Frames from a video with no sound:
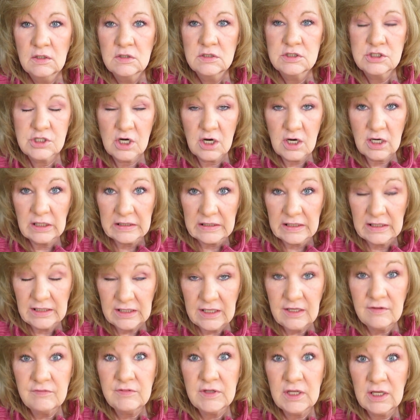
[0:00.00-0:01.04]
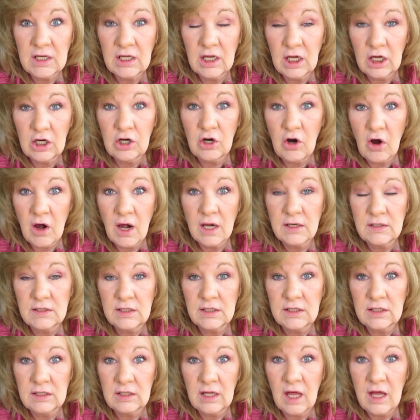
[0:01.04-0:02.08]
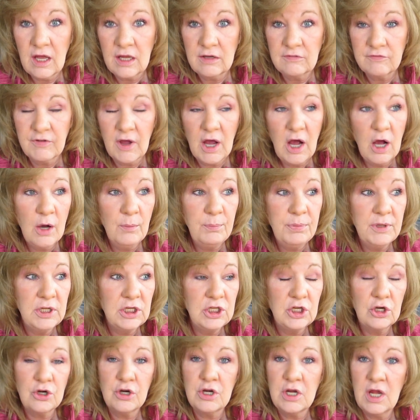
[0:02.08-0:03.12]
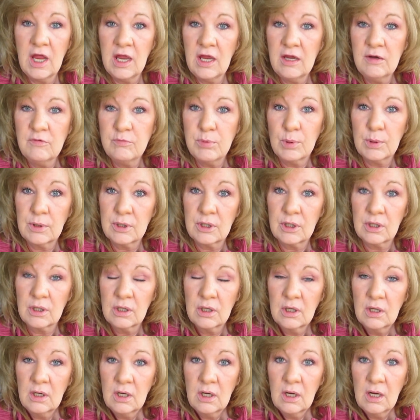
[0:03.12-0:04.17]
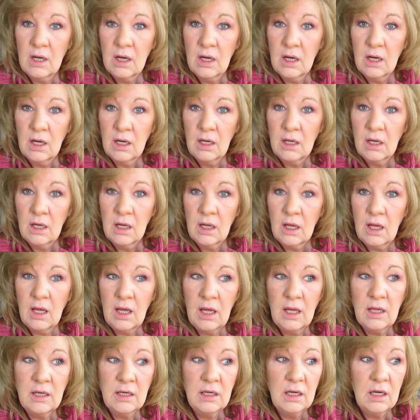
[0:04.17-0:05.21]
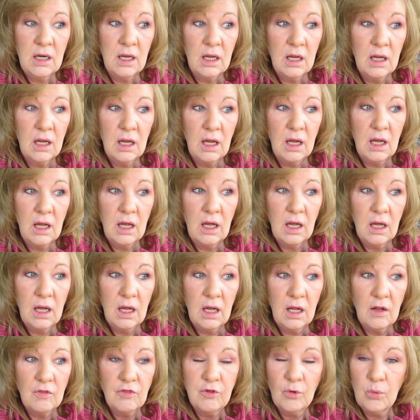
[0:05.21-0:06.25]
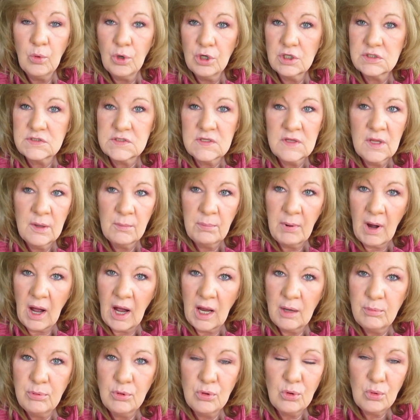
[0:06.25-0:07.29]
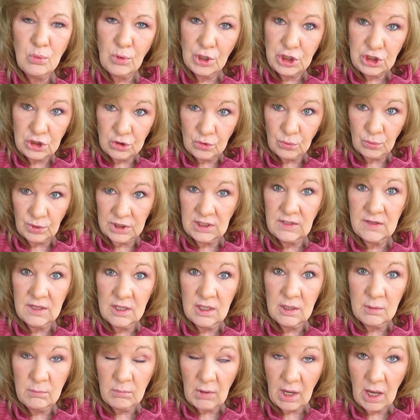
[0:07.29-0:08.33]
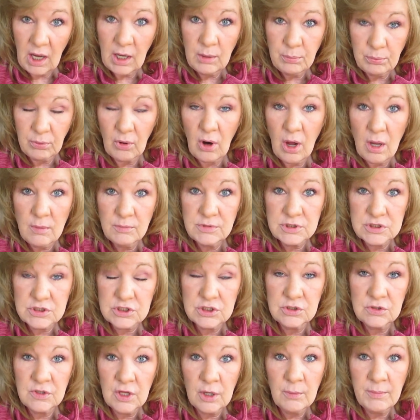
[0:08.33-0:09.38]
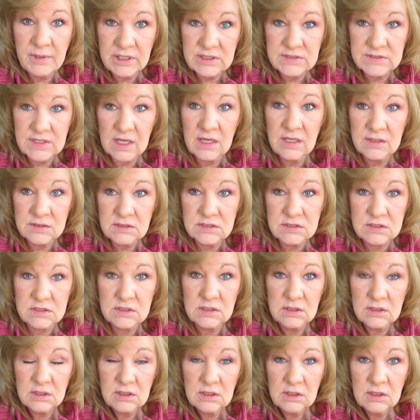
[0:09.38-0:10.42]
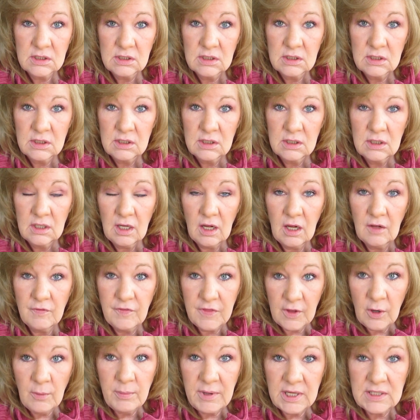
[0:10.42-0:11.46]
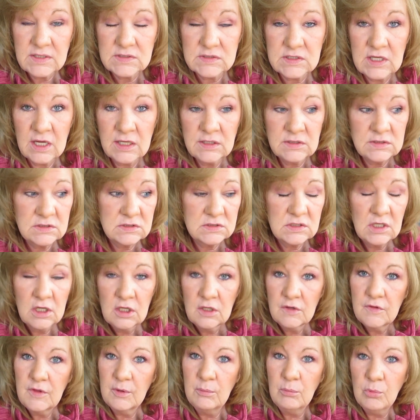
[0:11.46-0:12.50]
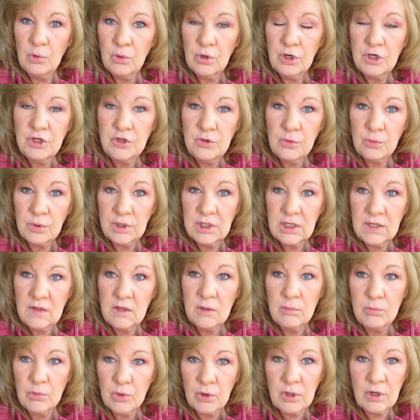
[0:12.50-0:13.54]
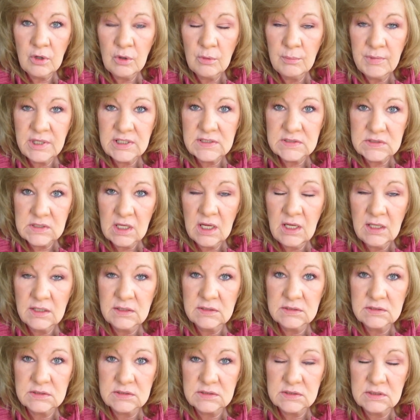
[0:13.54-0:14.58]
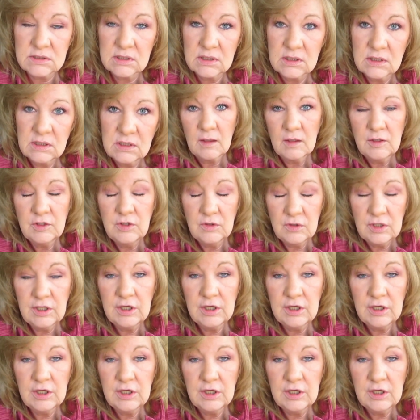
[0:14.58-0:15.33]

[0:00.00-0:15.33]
Start living a godly life. Helping your neighbor. And the words in the Bible, when you read them, I promise you they'll make sense. They'll make sense. The more you read, the more it'll make sense. You